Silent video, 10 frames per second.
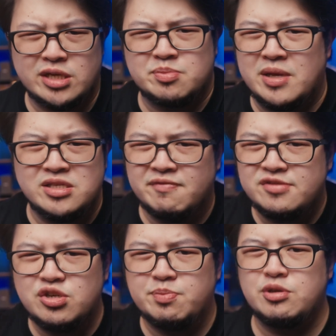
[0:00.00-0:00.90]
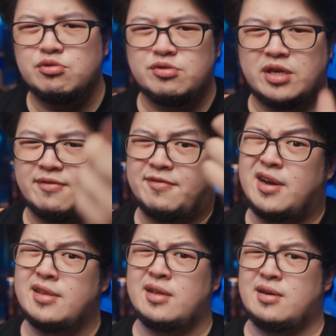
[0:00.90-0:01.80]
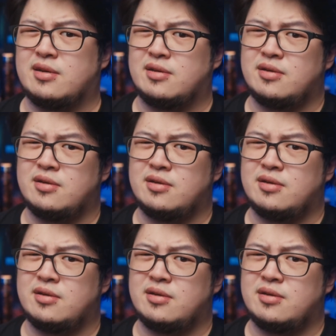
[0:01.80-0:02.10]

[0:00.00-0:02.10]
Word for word: expensive GPU you can find lah.